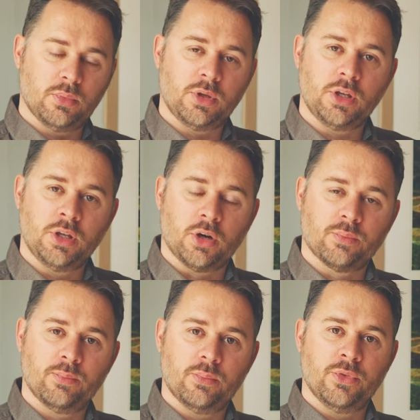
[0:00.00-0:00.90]
you
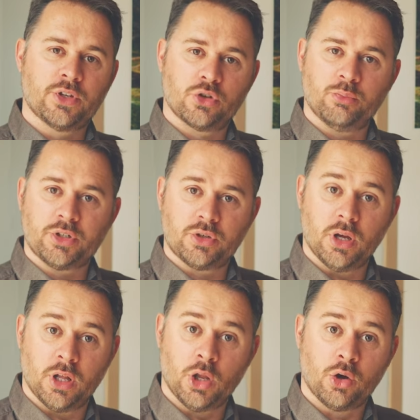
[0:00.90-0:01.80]
know, this could be
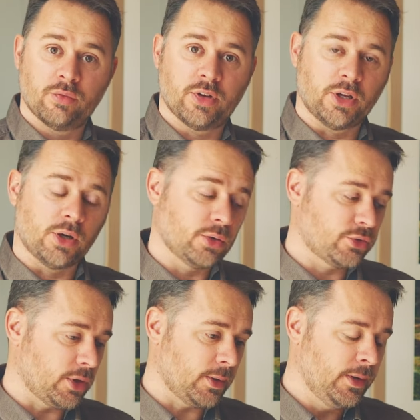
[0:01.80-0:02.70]
a long video.
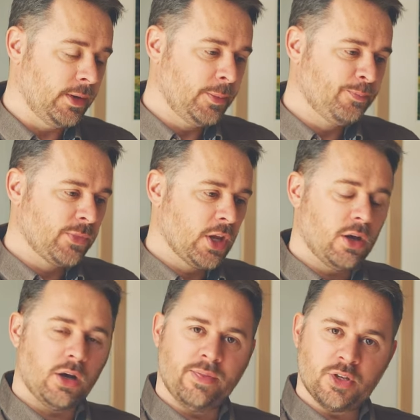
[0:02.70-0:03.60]
So
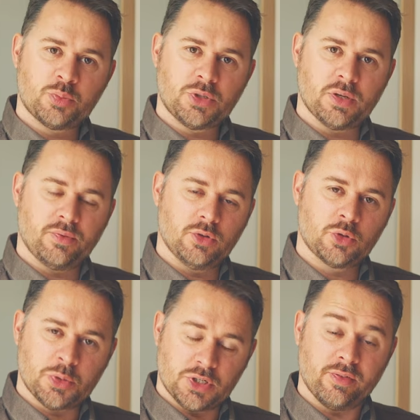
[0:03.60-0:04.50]
in this
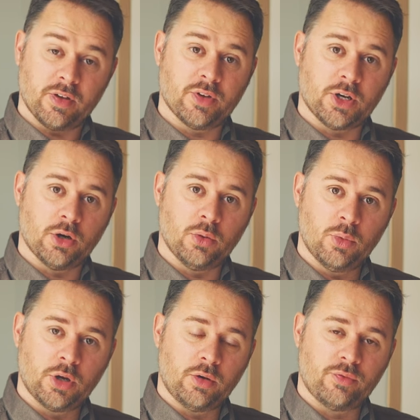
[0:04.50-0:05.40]
specific video,
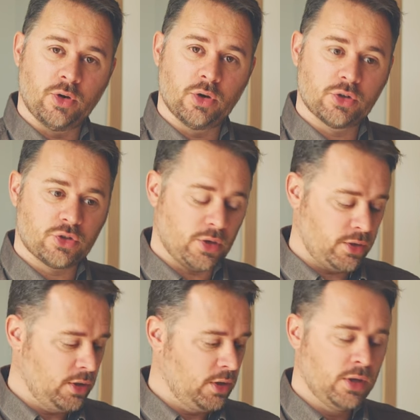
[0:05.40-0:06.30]
we're going to focus
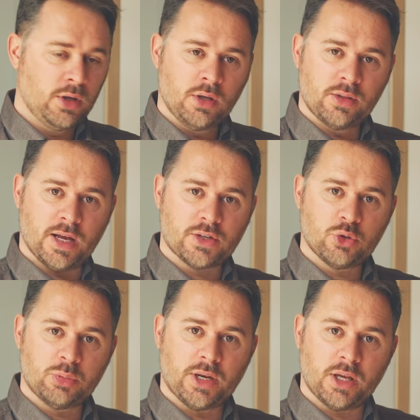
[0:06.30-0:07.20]
on the
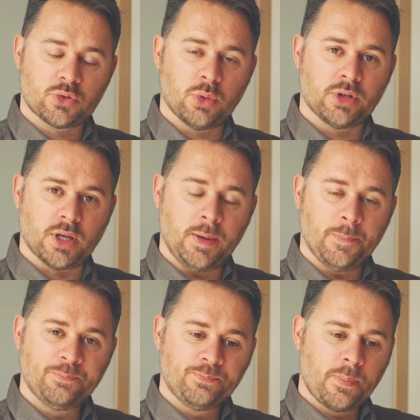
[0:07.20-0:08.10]
Hasselblad X1D,
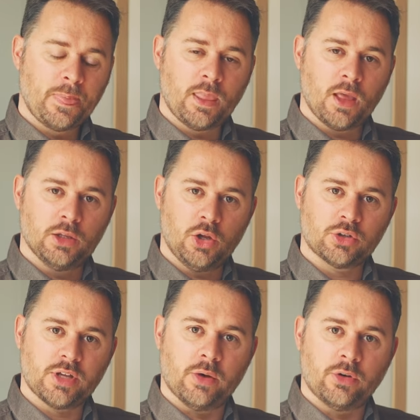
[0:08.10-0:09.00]

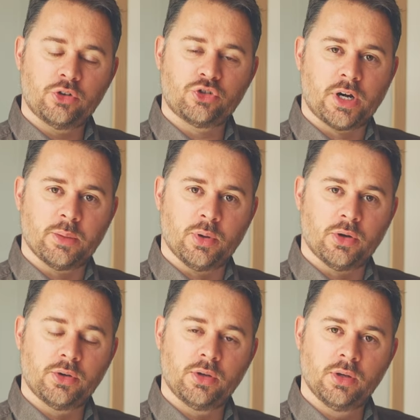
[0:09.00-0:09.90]
locked down on a
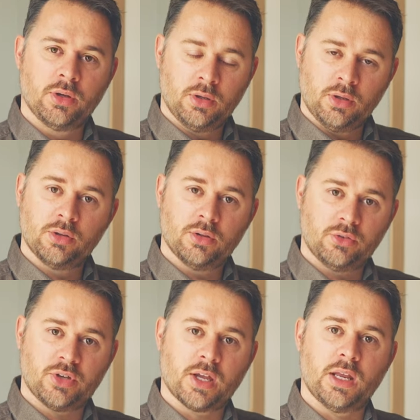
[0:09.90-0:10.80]
tripod,
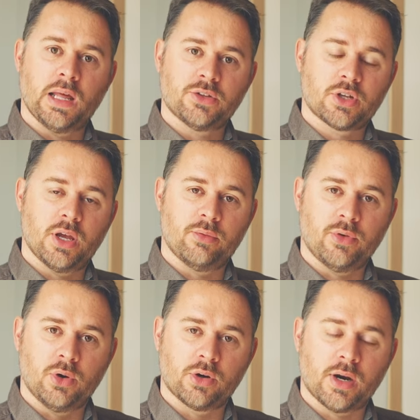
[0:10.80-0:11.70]
taking landscape
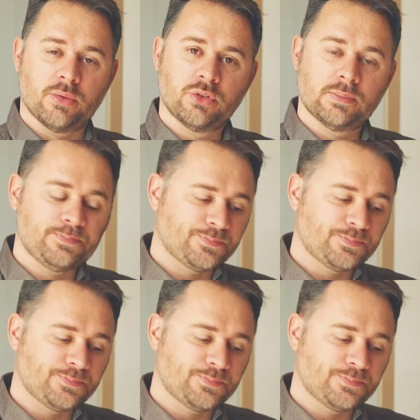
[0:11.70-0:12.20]
photographs.